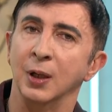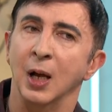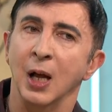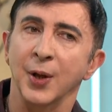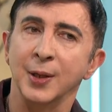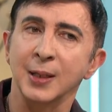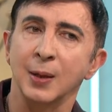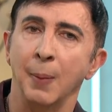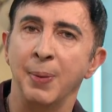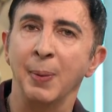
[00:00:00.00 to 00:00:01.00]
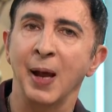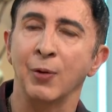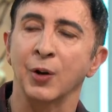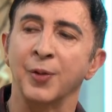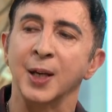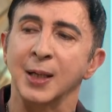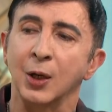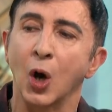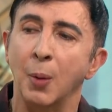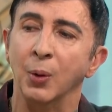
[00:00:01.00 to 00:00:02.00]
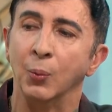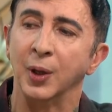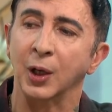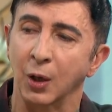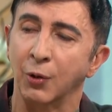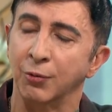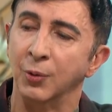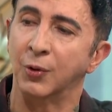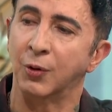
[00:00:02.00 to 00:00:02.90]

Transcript: And there's, people have a lot of things in common when they go through